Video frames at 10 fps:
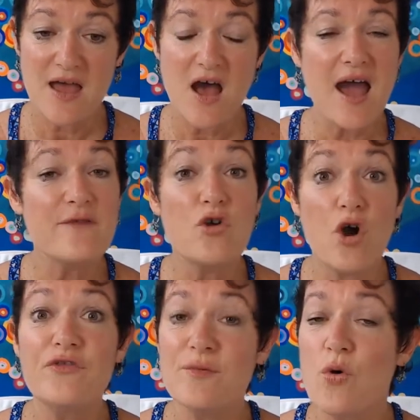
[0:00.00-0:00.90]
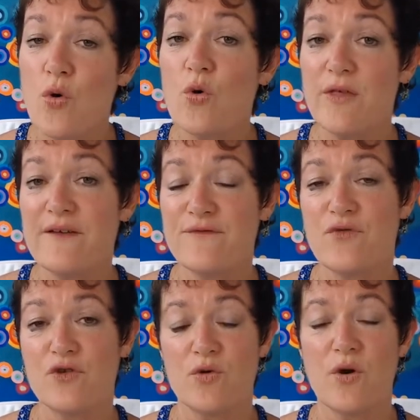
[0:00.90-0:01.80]
I have got them all there
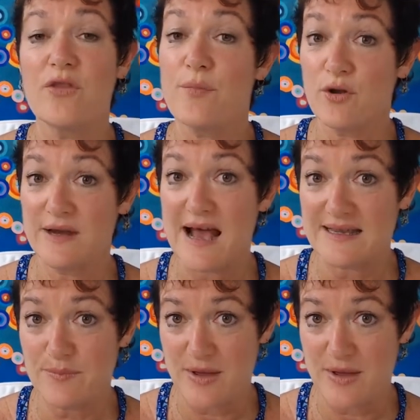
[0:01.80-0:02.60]
for you on the podcast